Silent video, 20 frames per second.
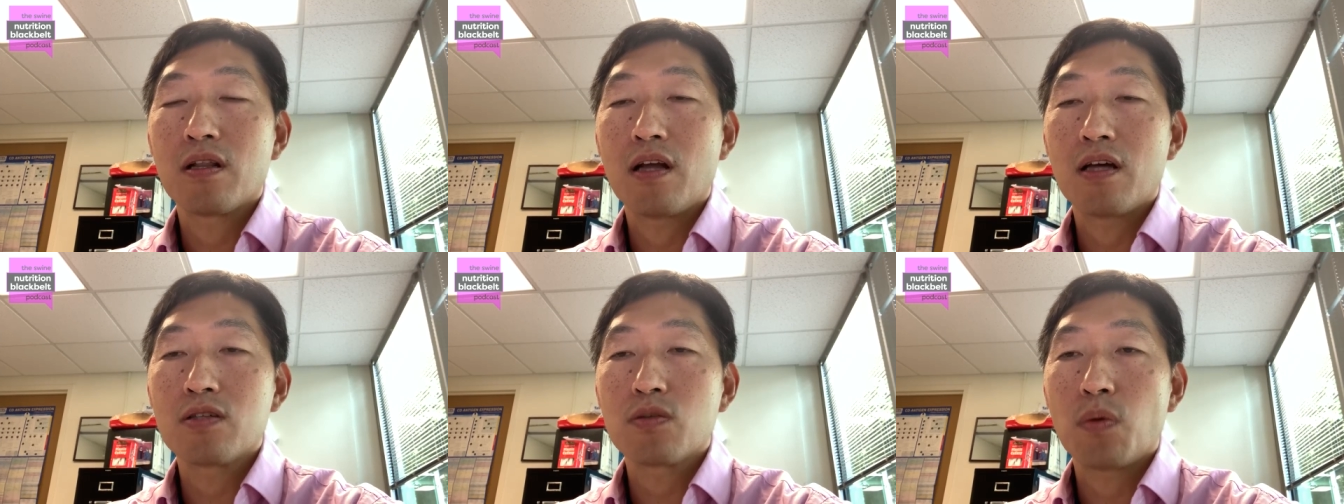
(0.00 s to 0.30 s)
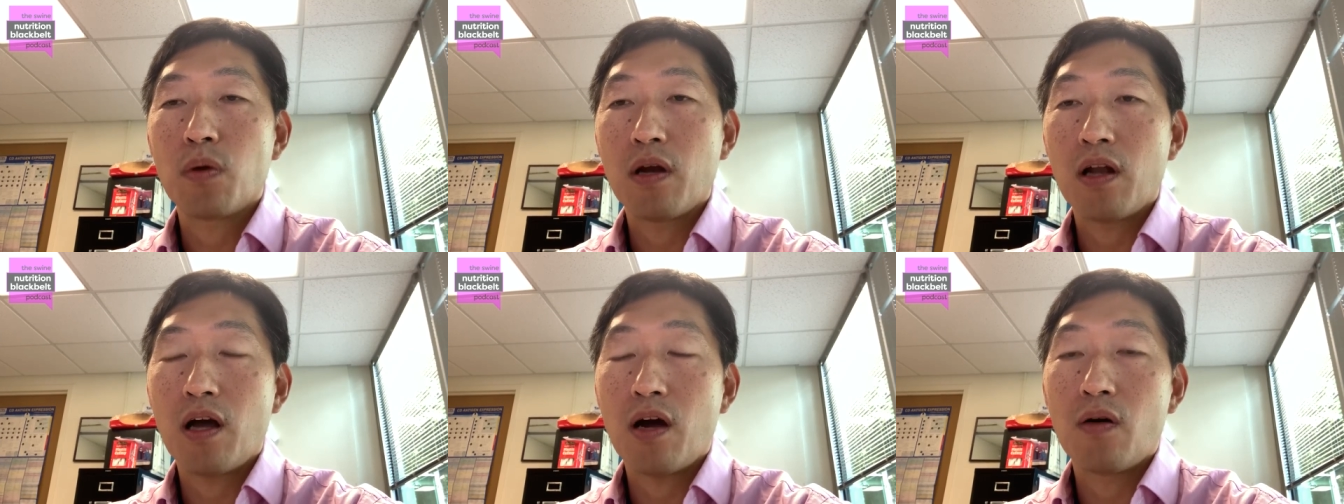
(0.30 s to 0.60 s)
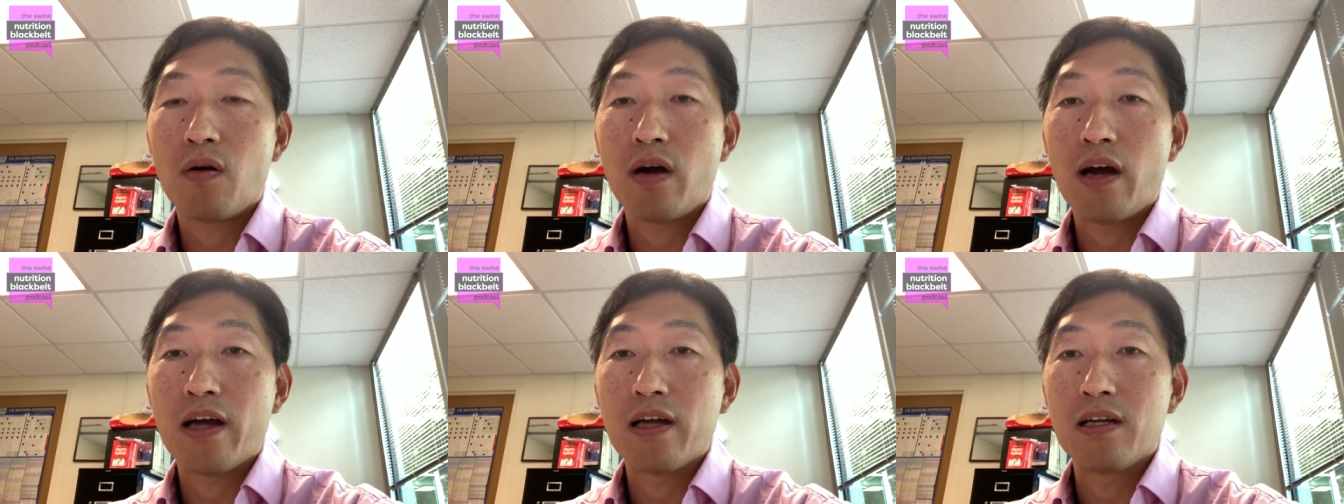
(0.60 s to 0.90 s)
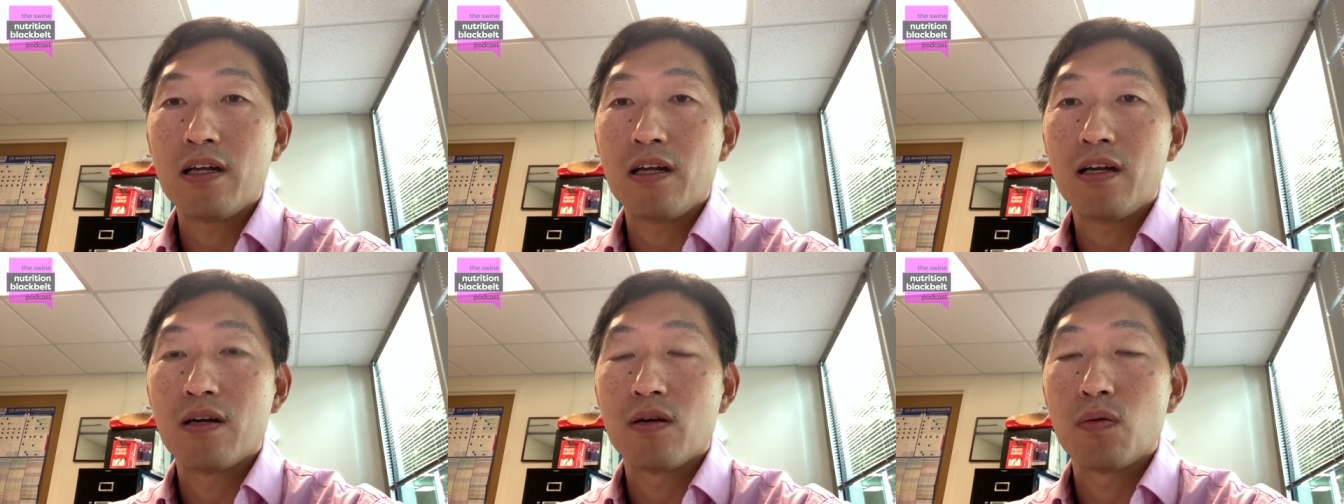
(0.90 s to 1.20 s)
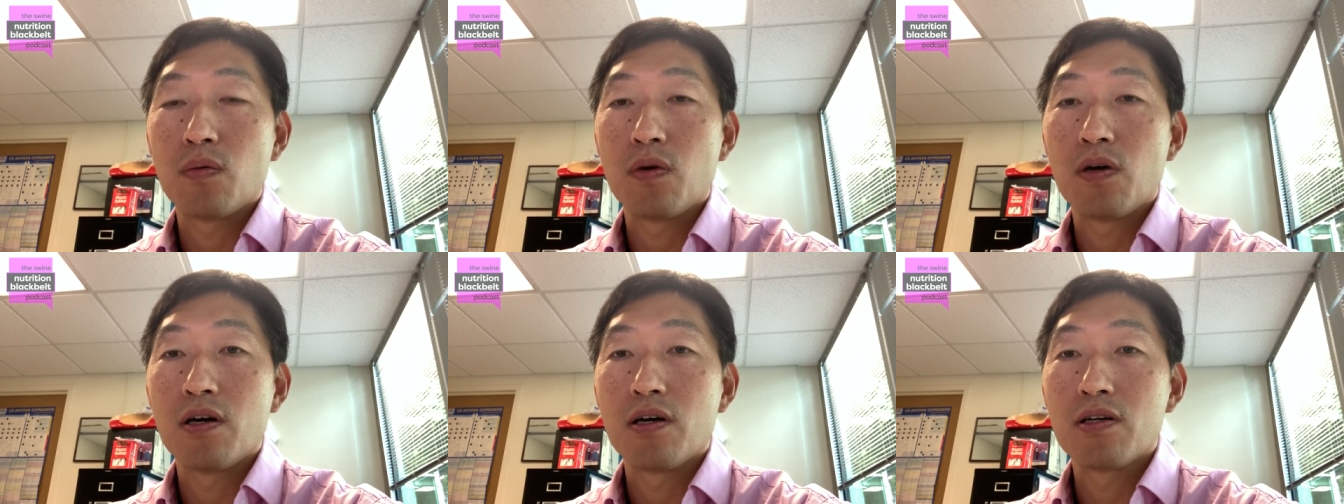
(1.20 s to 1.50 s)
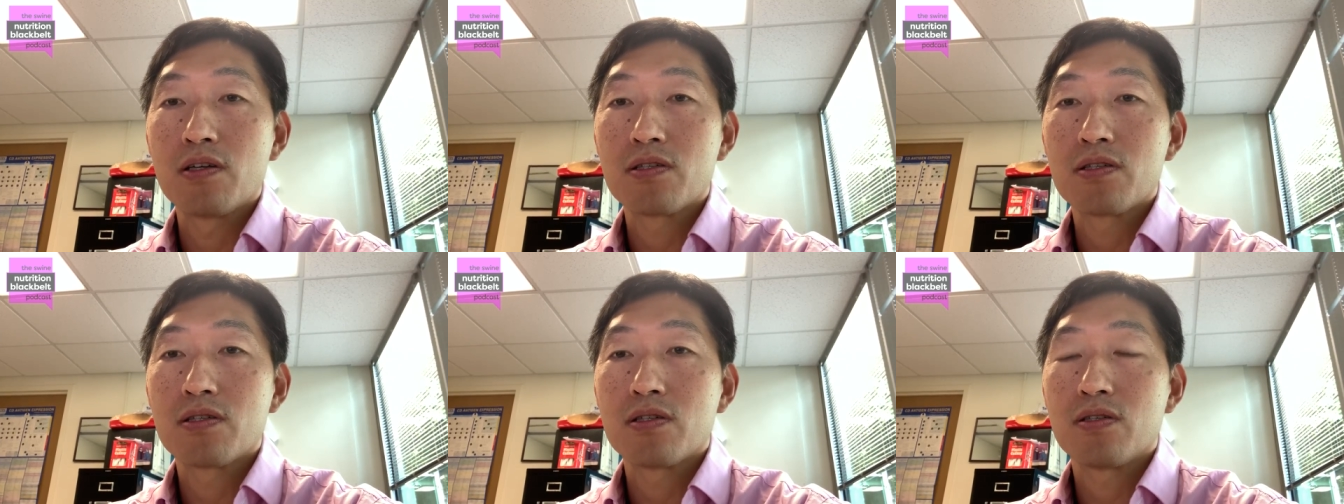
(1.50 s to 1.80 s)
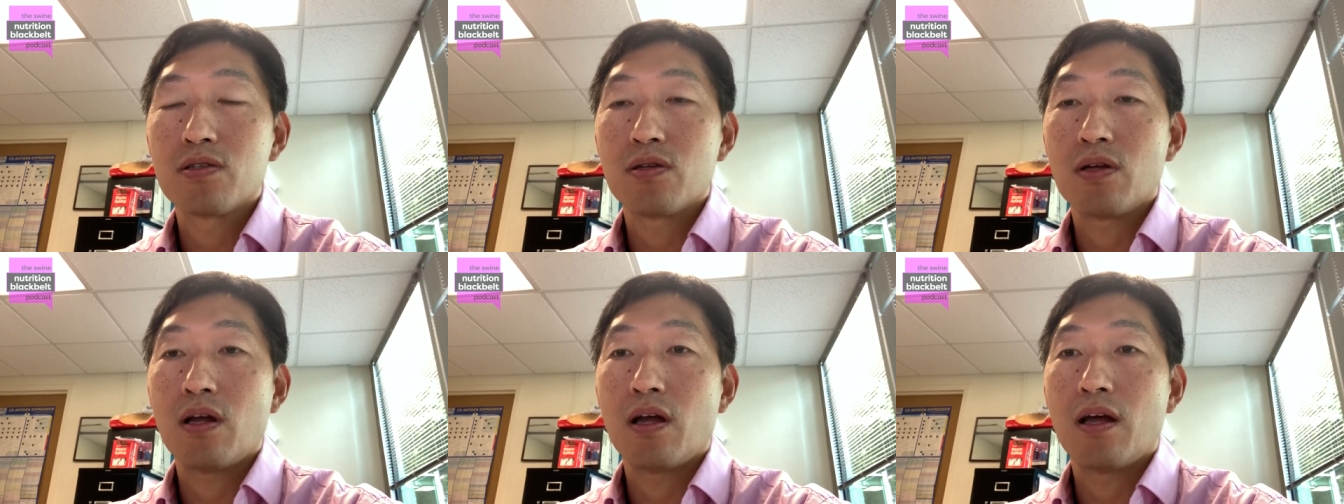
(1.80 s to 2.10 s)
That's what our idea
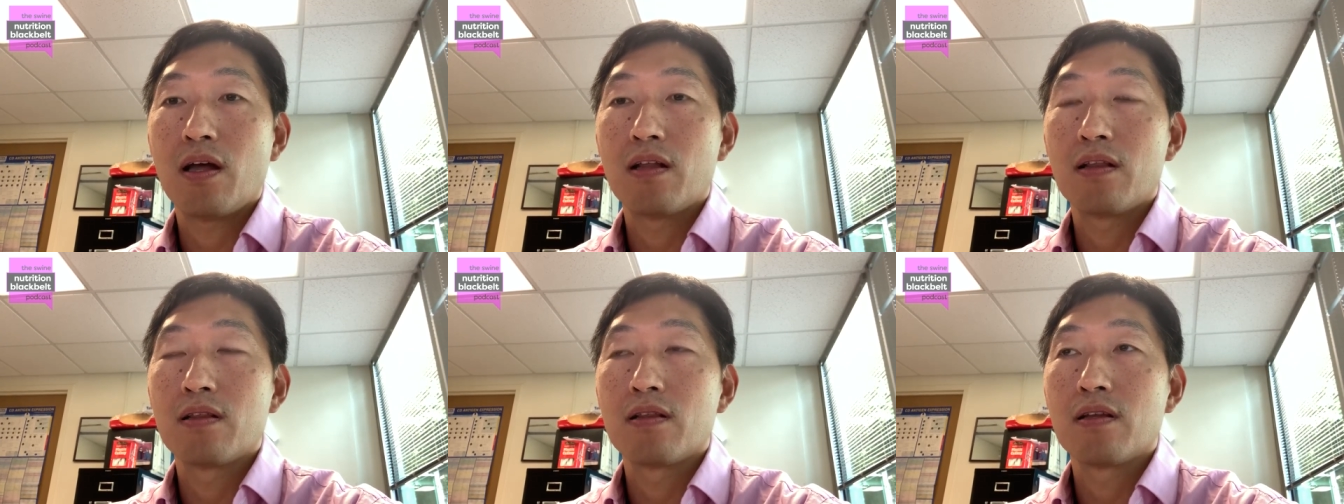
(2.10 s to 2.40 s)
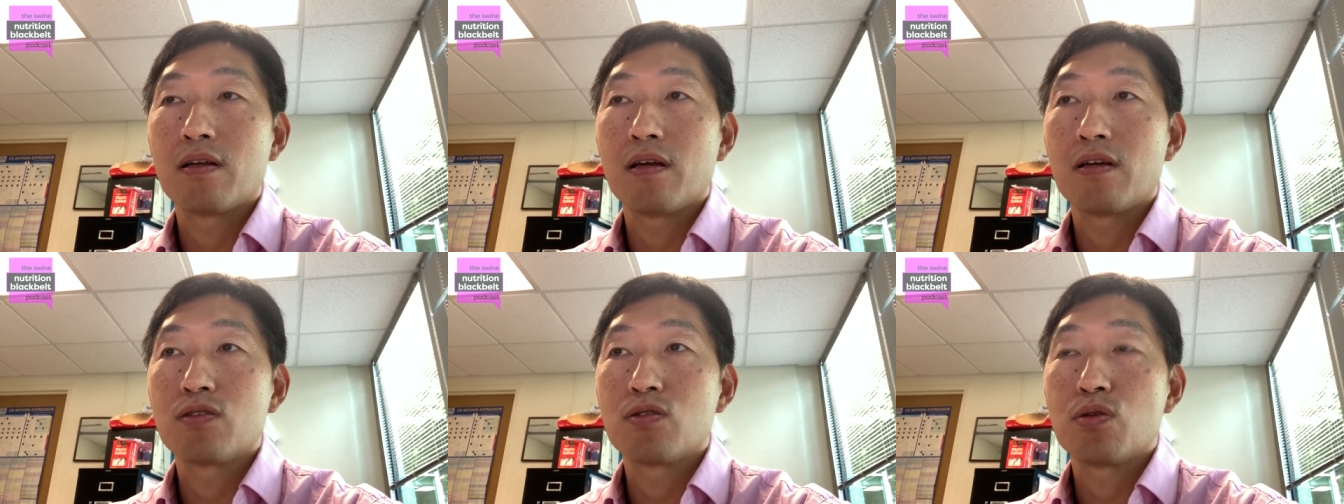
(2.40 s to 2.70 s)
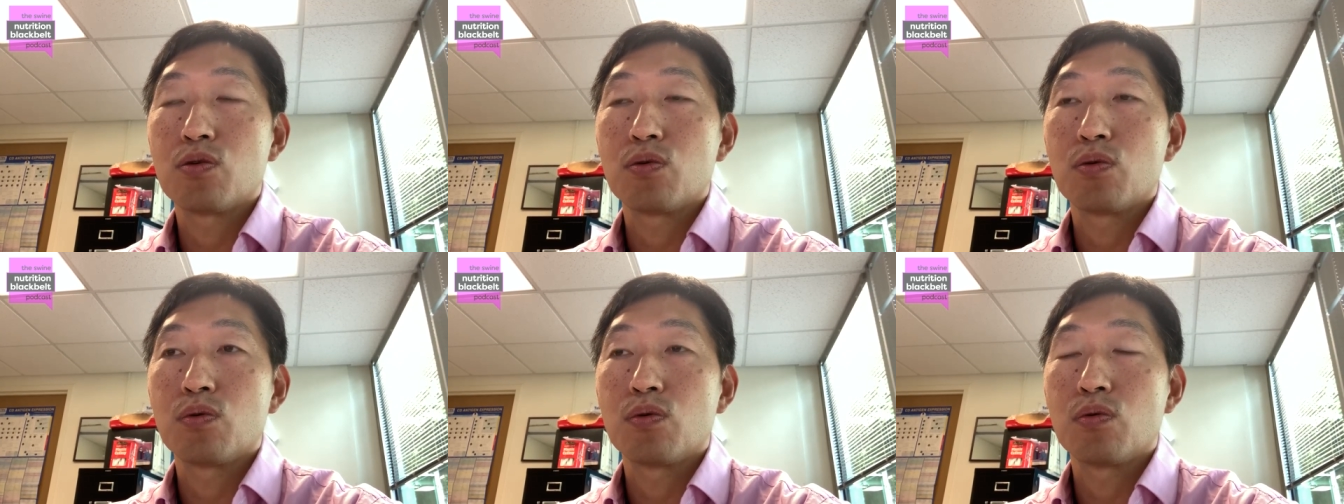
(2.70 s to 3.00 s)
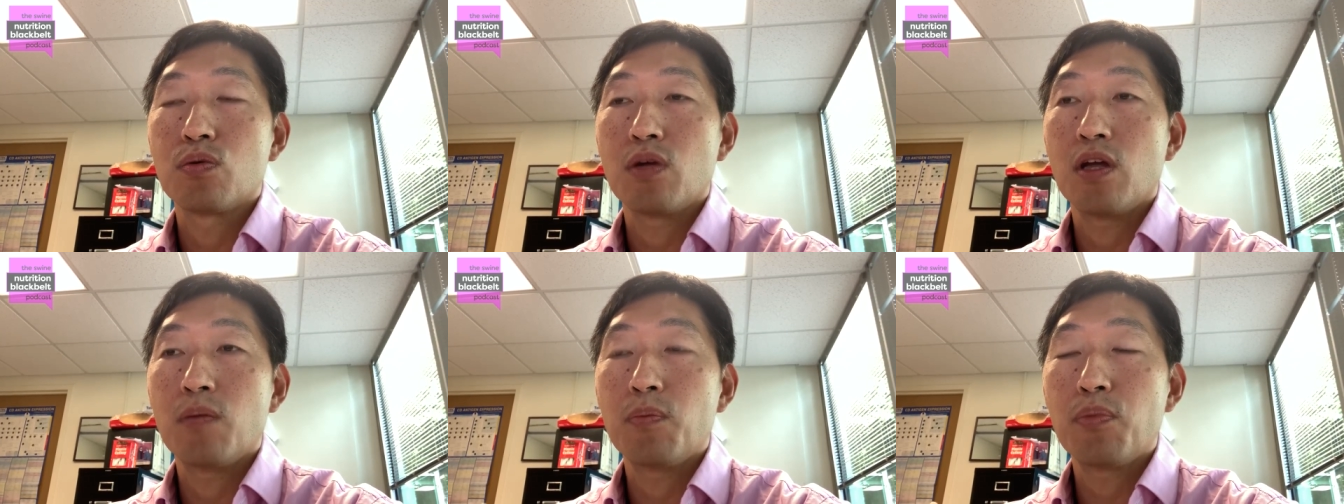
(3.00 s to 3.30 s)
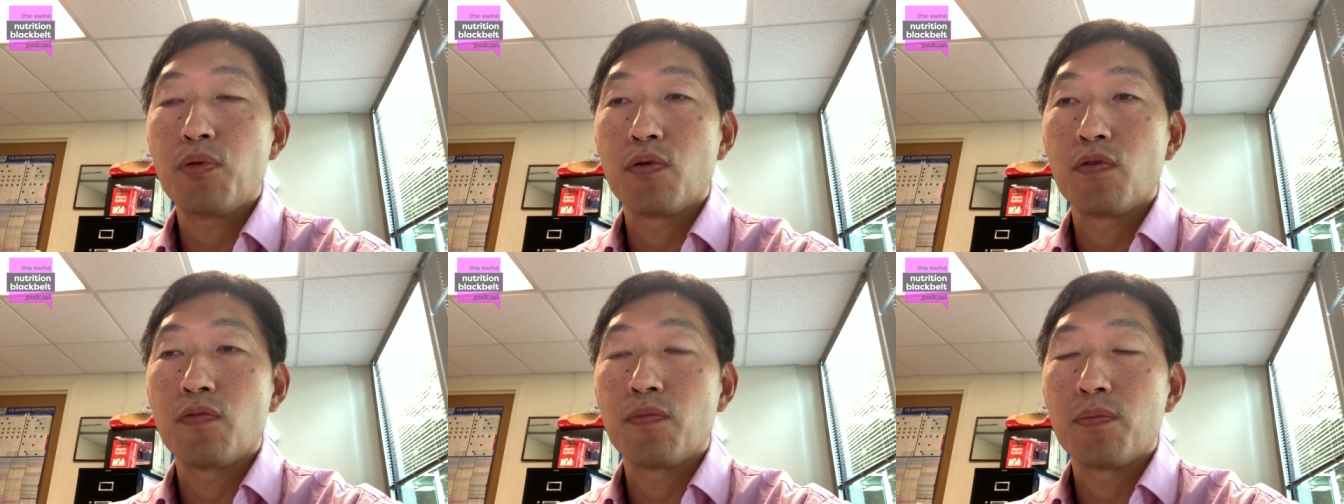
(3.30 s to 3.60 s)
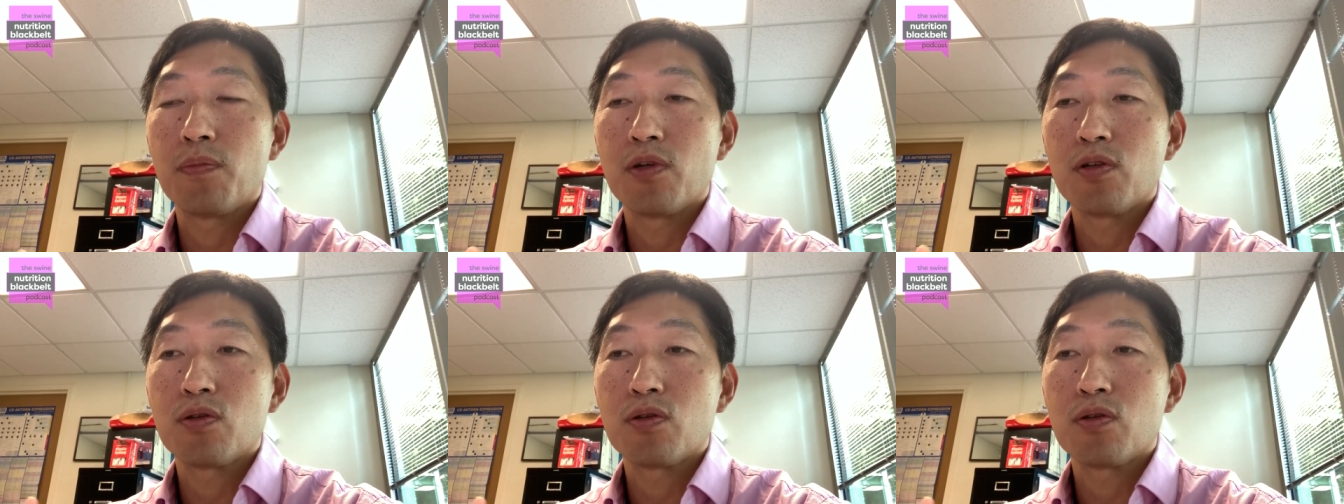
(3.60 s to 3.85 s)
was, and to improve